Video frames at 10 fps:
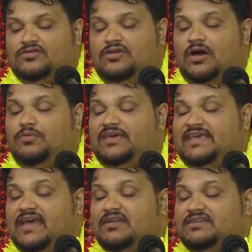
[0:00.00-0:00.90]
Now we
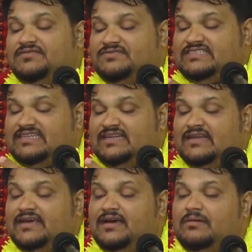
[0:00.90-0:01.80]
cannot even see the
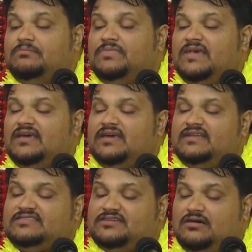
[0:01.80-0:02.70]
lingam
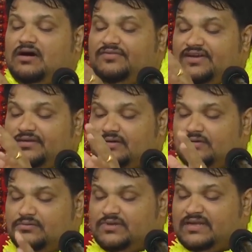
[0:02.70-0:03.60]
it is covered
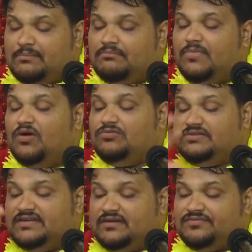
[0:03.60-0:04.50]
with a
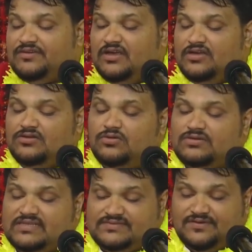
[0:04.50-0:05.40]
mountain of
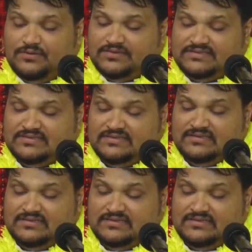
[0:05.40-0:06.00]
lotus flowers.